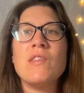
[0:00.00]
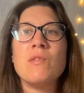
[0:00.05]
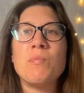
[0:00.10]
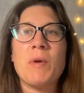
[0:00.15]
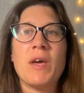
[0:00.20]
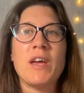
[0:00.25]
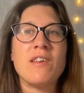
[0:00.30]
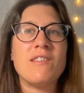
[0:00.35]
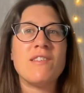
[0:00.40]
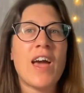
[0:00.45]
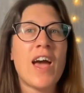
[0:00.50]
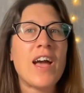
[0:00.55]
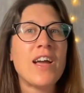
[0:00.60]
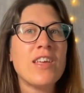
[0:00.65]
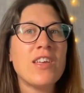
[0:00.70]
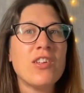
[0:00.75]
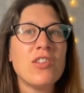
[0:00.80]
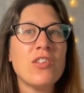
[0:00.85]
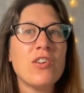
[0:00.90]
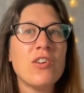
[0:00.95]

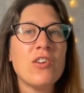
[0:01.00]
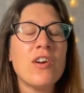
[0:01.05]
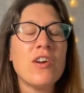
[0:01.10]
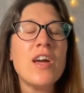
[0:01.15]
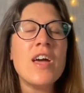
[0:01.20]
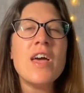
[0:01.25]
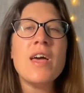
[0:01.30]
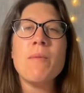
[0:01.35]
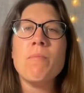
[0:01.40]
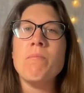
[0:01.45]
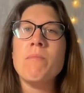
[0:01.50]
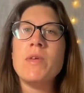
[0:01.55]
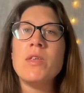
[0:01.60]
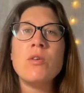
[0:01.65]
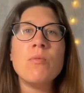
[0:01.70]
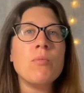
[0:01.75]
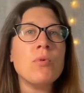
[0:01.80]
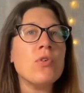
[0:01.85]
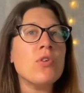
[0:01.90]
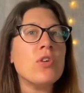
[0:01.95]
spectacular,
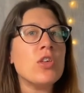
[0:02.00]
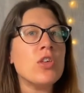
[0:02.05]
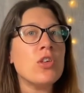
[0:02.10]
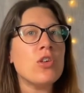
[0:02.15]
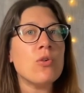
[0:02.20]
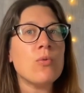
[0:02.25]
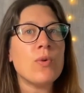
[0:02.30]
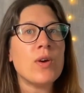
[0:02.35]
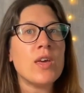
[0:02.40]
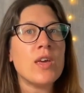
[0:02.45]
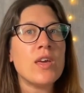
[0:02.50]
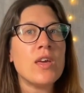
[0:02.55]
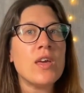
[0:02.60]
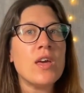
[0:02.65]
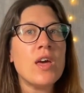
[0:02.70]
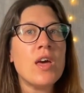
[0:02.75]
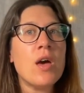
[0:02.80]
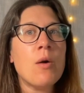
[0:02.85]
minimal cueing,